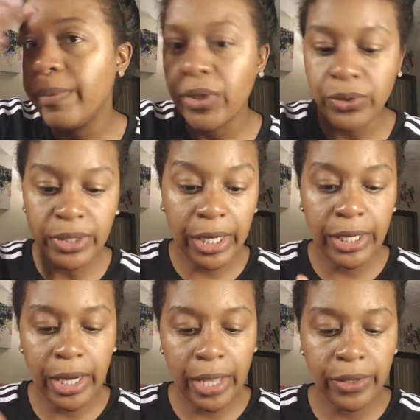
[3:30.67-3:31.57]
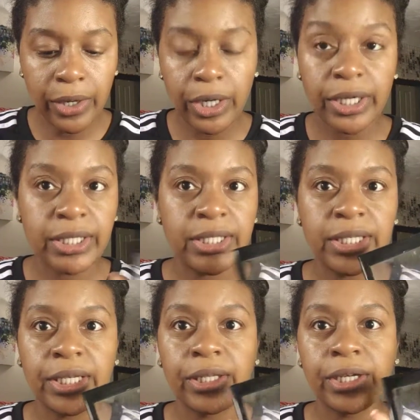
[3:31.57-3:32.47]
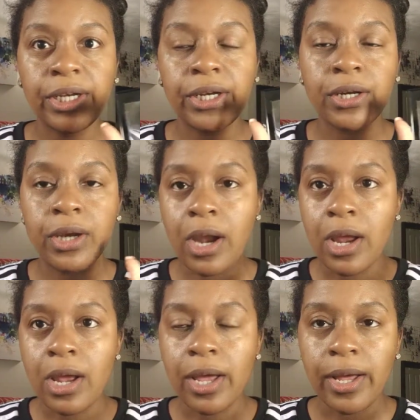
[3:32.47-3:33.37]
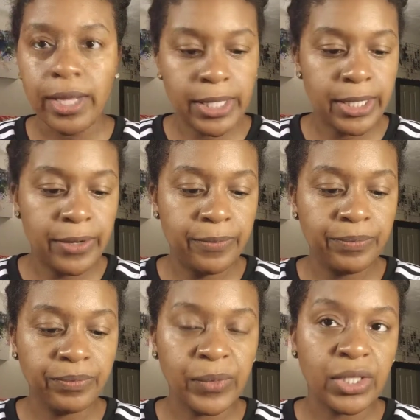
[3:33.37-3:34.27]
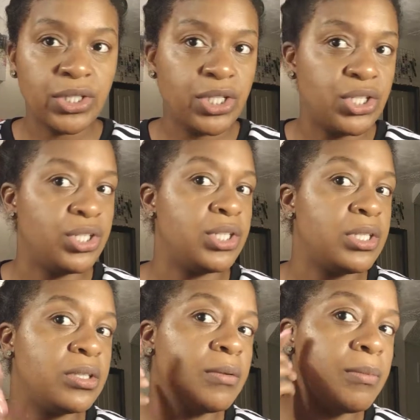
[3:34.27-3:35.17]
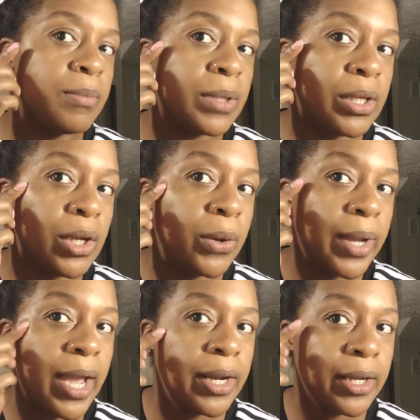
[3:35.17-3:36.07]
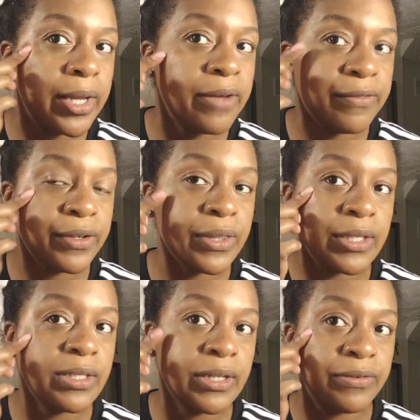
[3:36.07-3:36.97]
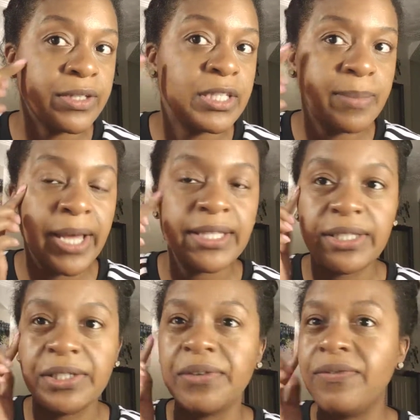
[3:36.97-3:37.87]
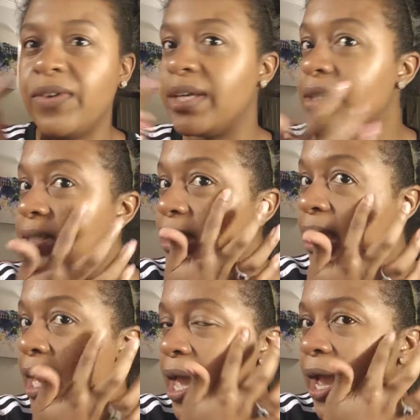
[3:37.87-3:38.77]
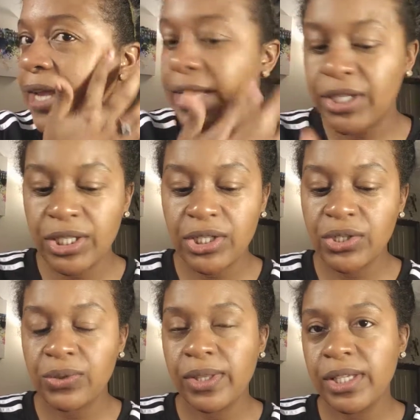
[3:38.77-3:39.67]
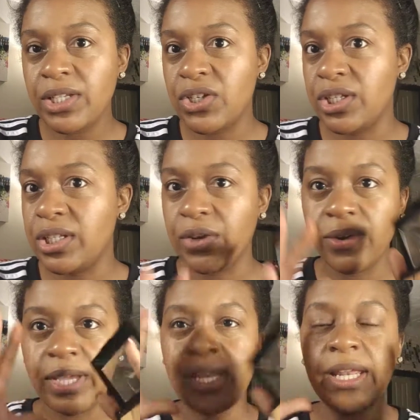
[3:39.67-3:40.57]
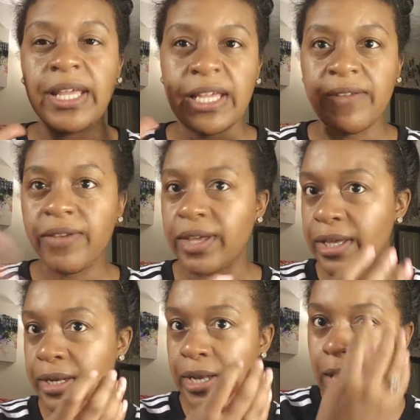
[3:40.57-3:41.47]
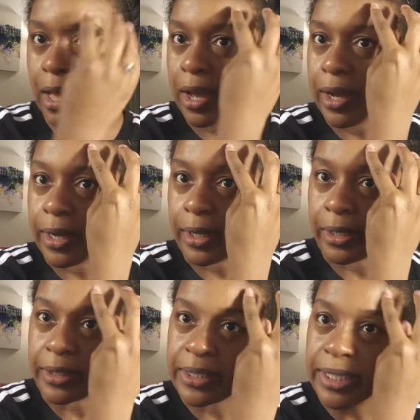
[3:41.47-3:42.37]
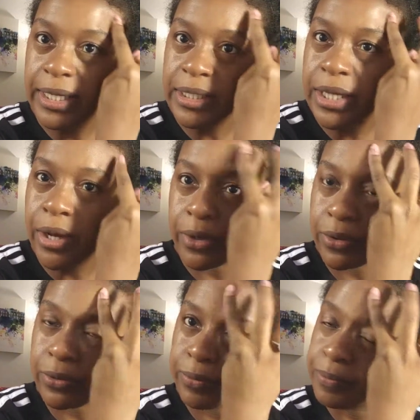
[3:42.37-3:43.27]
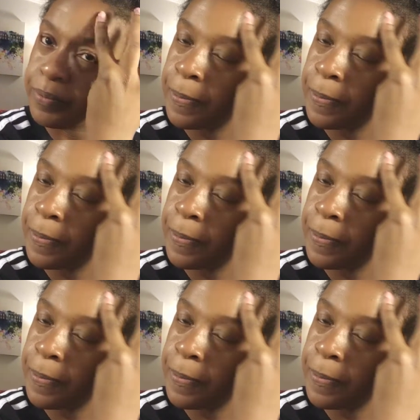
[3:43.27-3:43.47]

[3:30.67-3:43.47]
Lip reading: use another concealer to just kind of cover the different spots in your face. And I just do this just to create an even skin tone